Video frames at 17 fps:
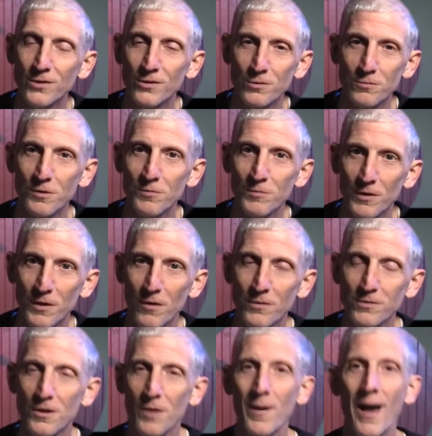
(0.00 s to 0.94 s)
extreme
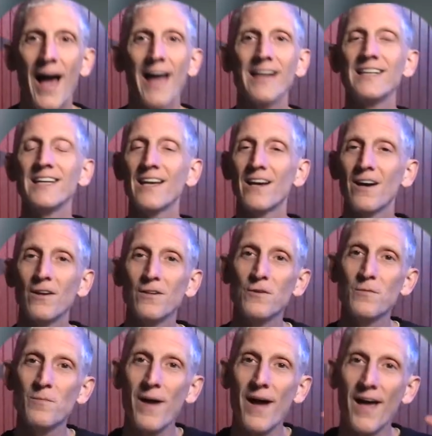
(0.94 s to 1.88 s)
close-up, I tell
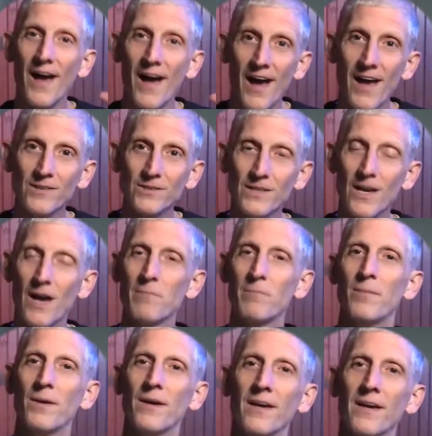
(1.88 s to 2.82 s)
you, my eyes
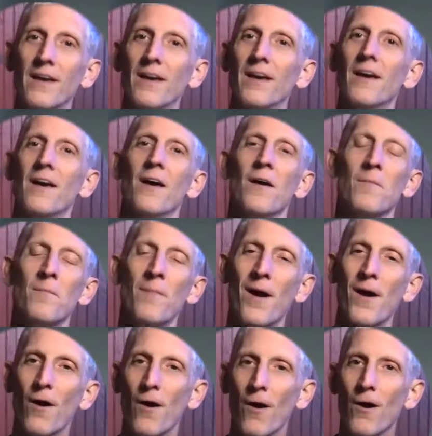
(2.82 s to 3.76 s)
got big,
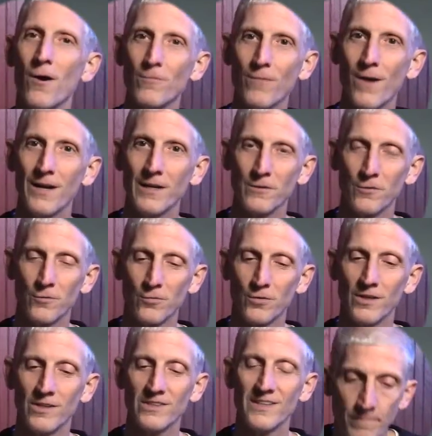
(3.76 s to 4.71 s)
my heart rate
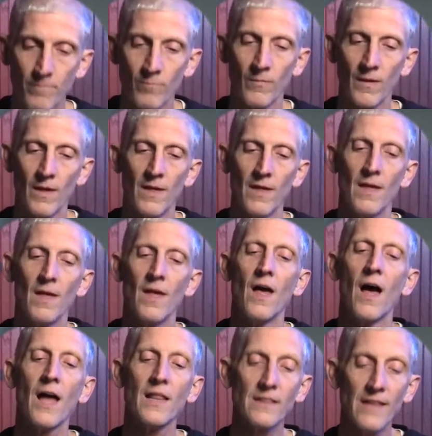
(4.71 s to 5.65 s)
increased.
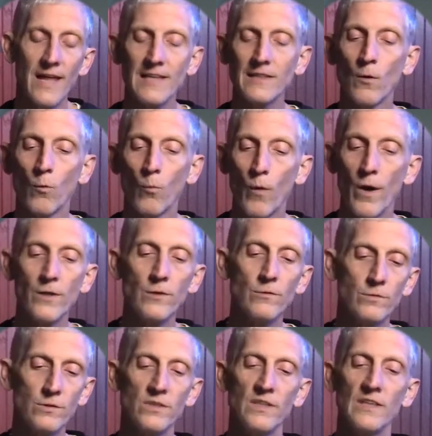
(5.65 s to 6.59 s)
I like that what
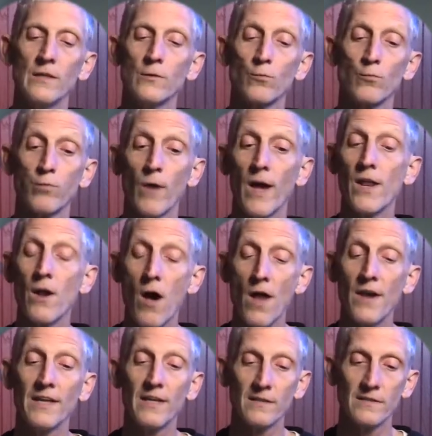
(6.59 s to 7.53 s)
you see is right
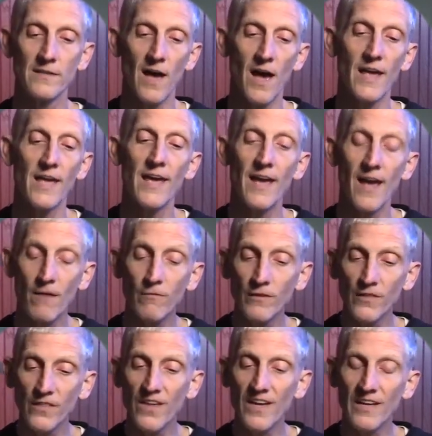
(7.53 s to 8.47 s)
on his eye.
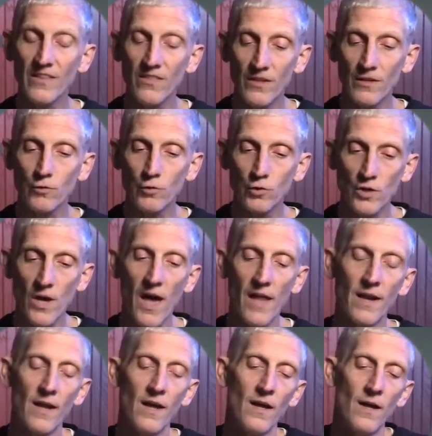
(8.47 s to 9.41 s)
Everything in this
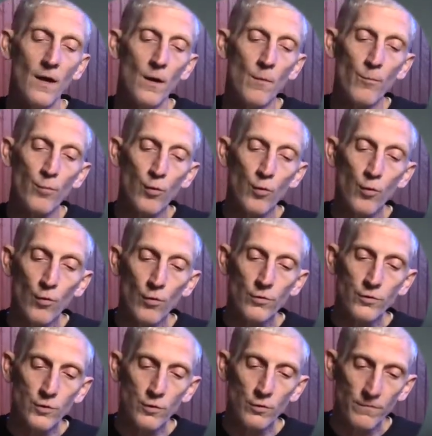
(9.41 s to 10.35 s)
shot pulls your